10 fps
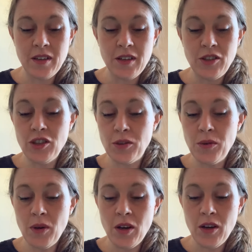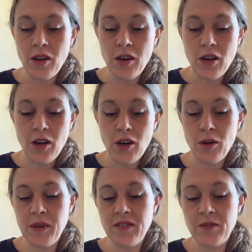You,
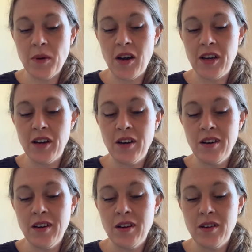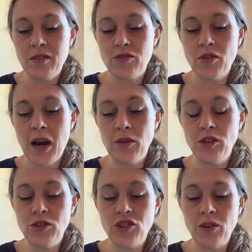who inspire through how
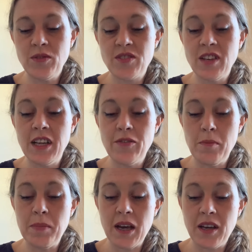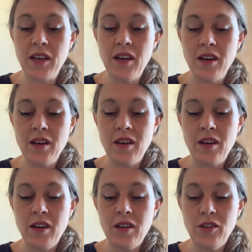you choose to live and be,
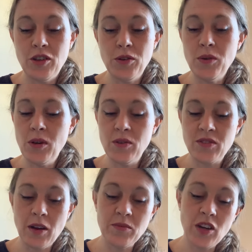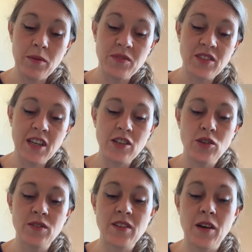you who sometimes think
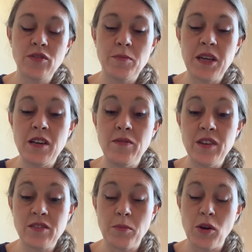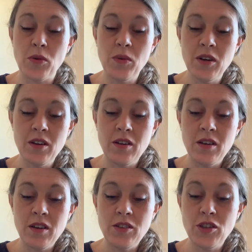yourself to be invisible,
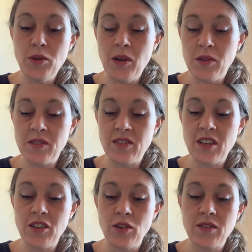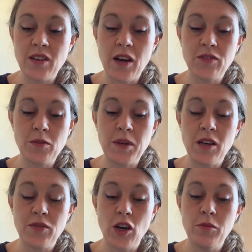you who consider yourself to be
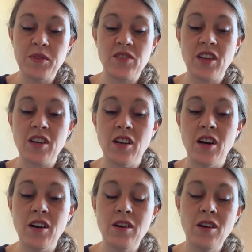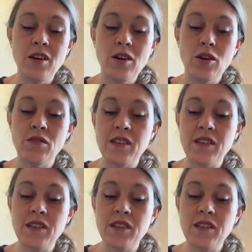of no particular or